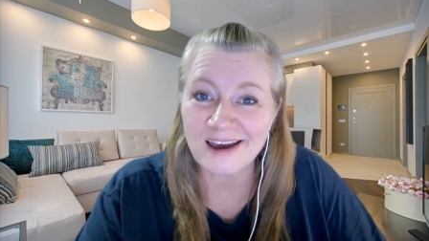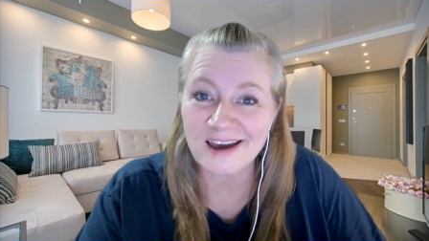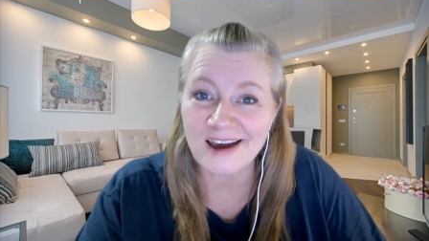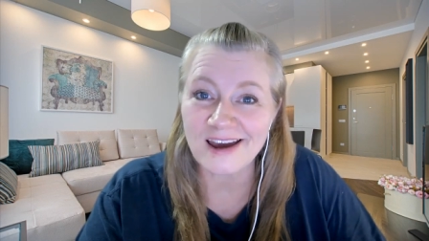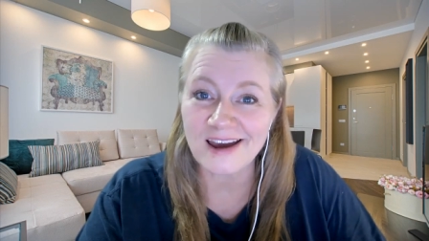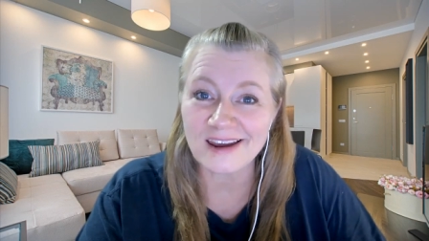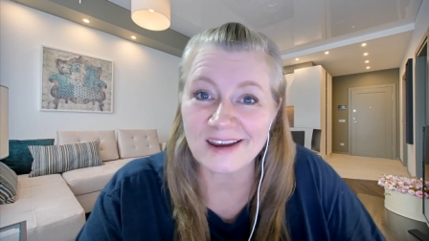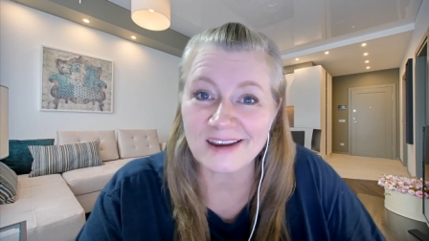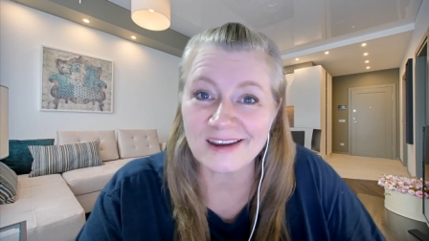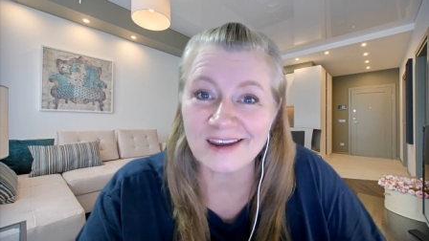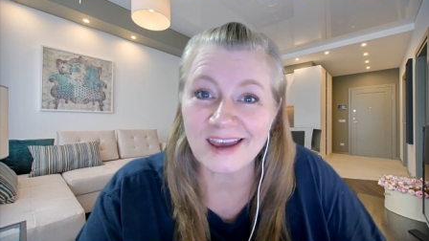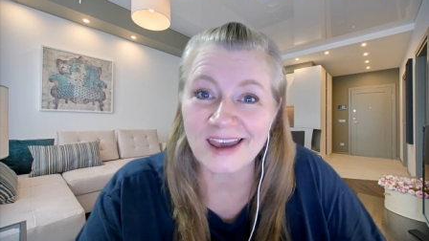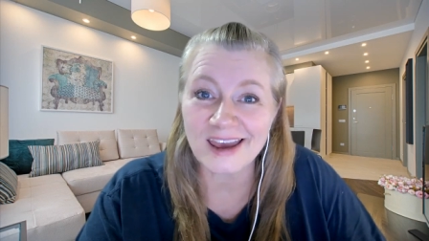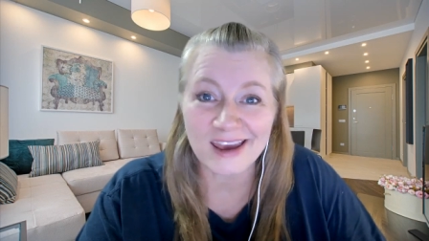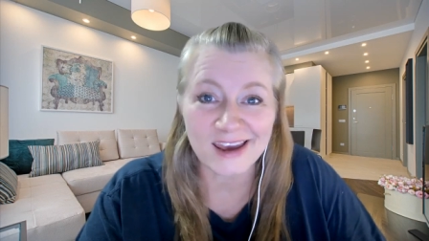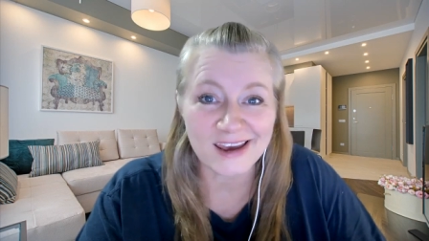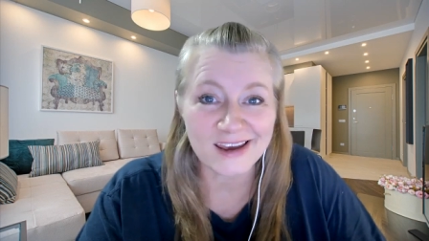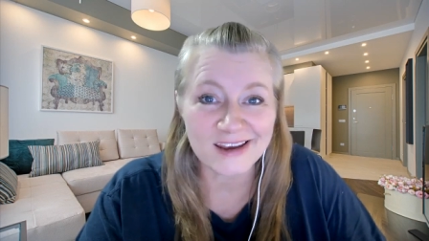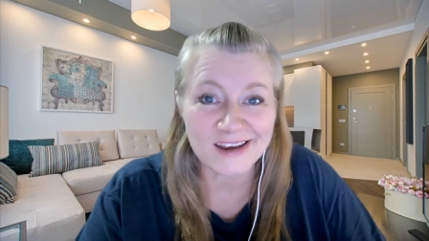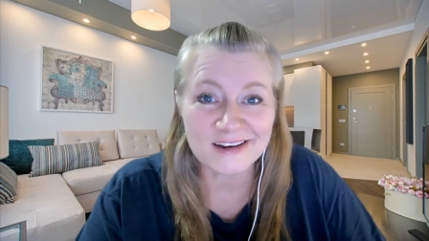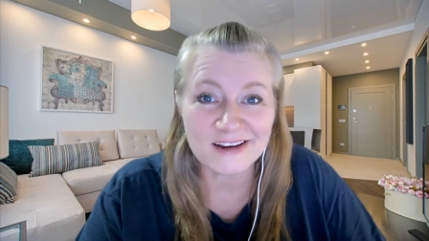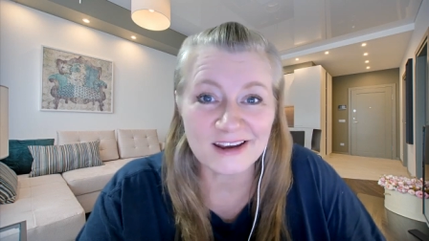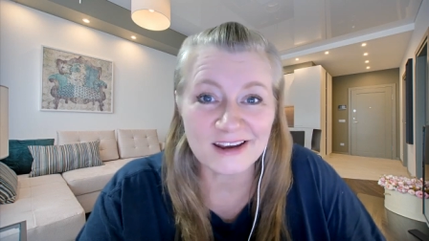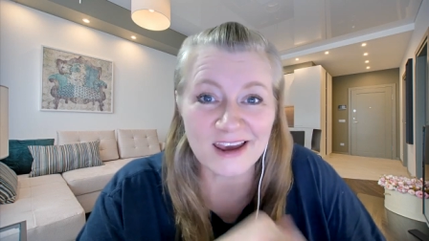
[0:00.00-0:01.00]
I
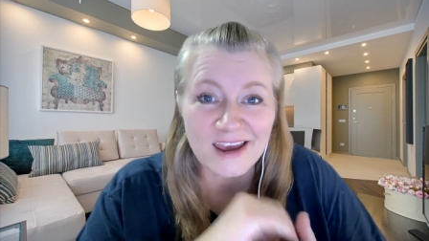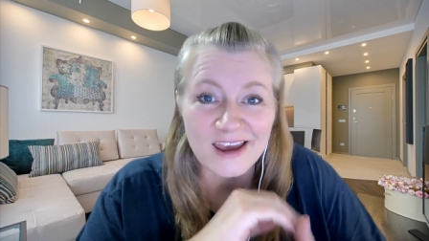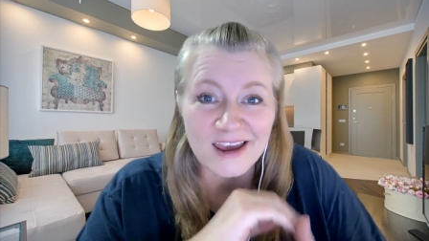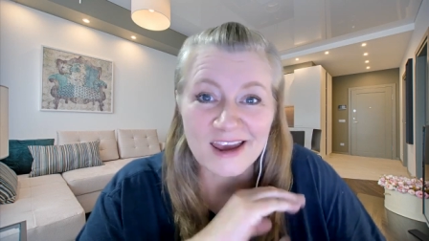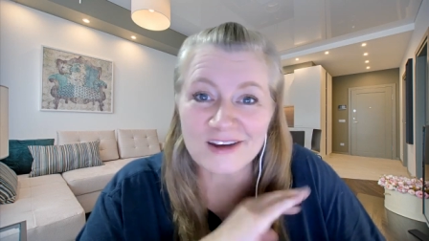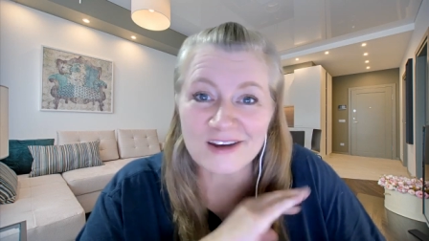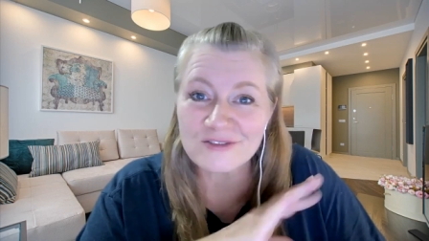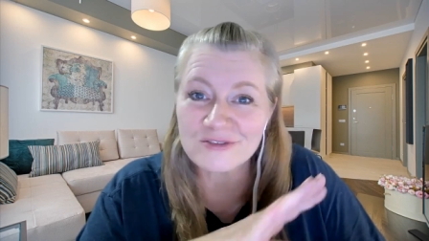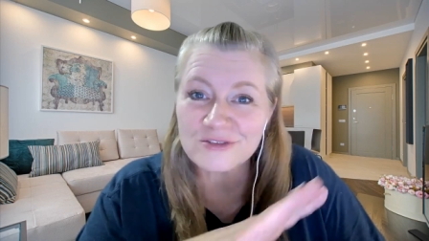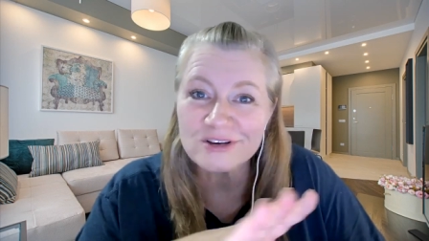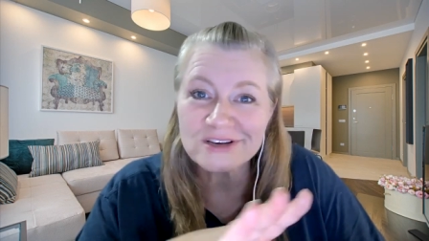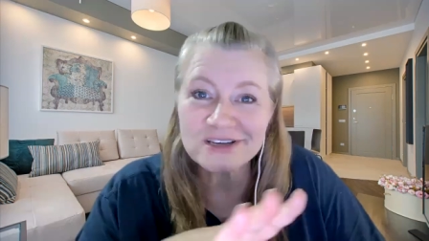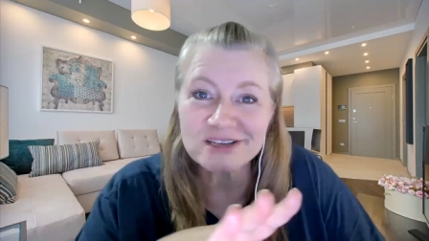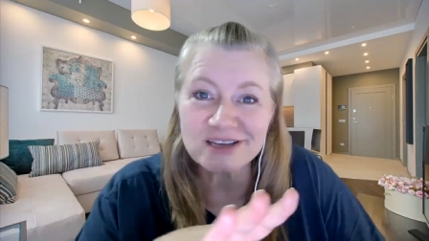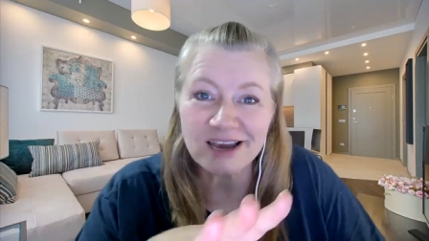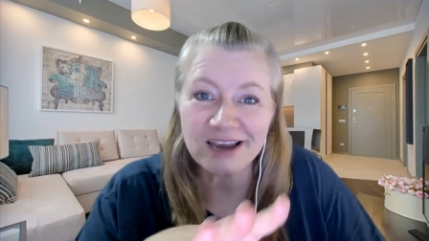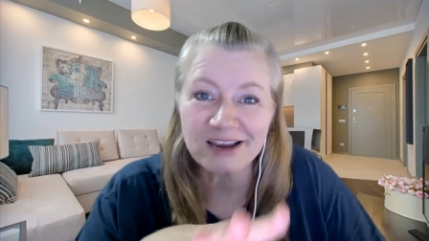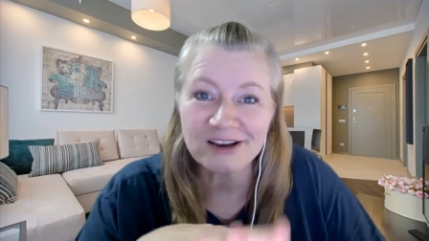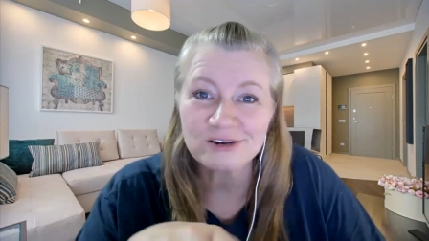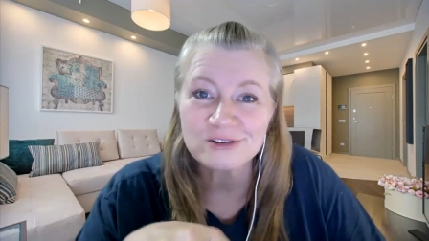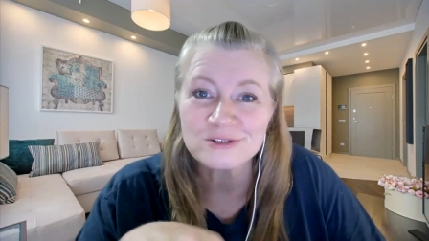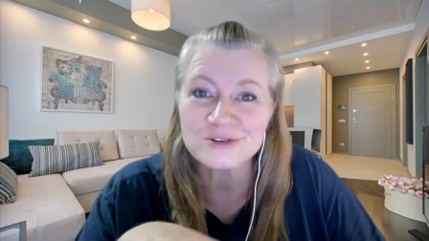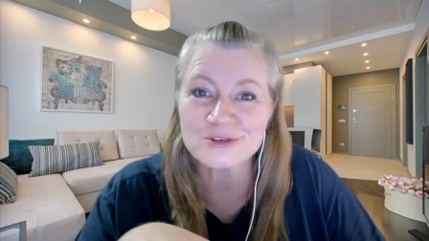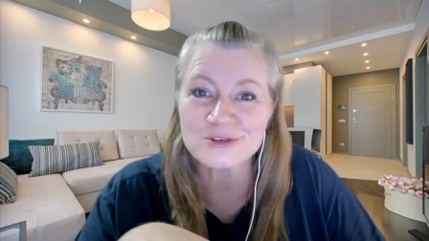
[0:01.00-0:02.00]
had every
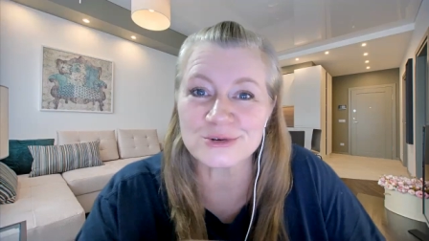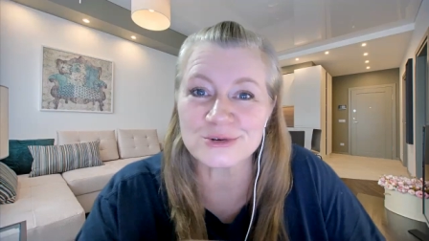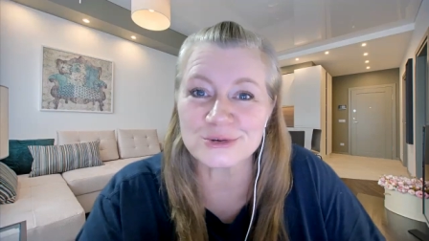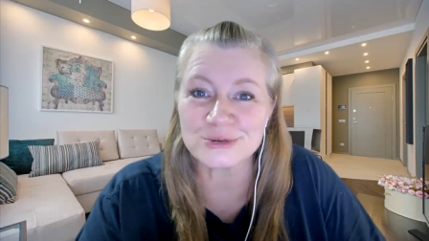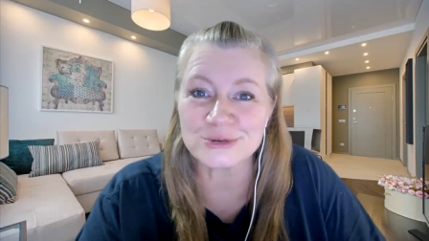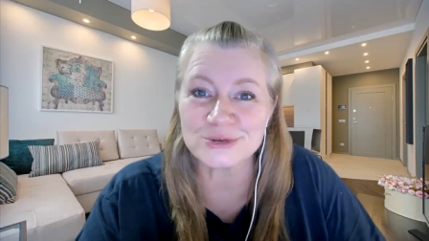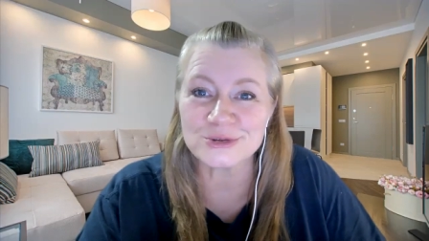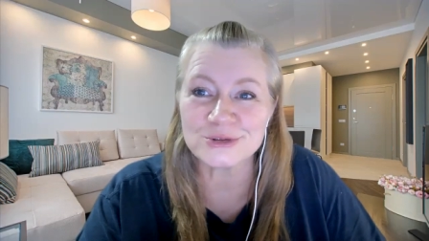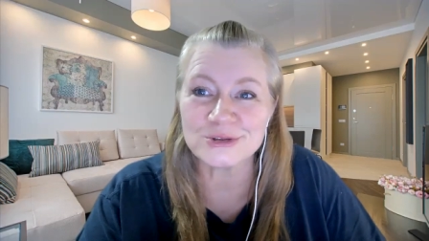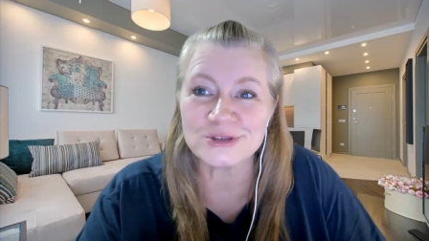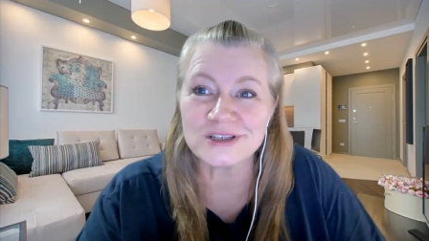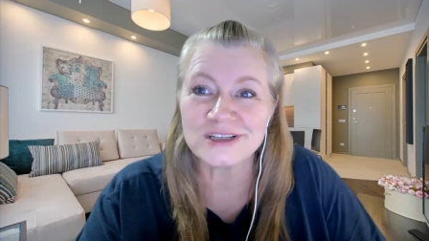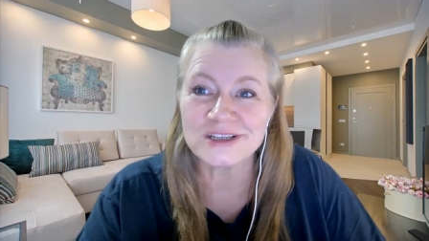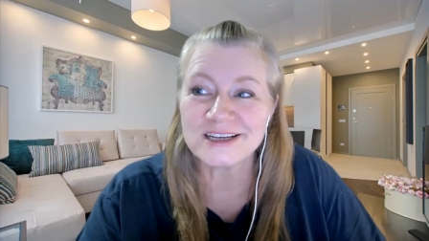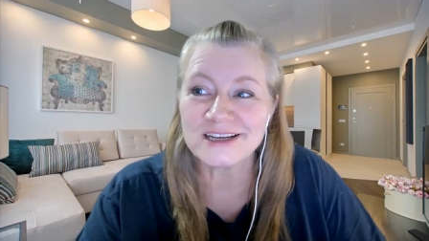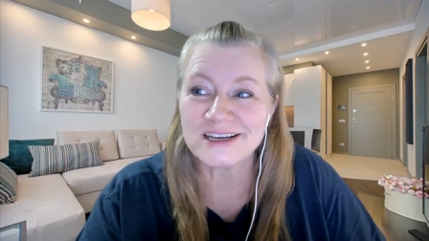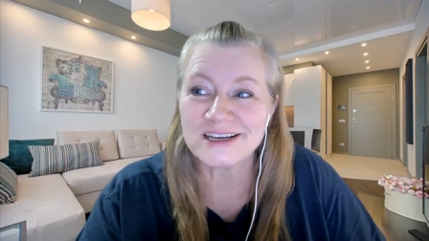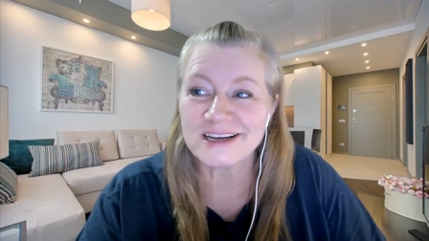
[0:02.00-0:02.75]
Tiger School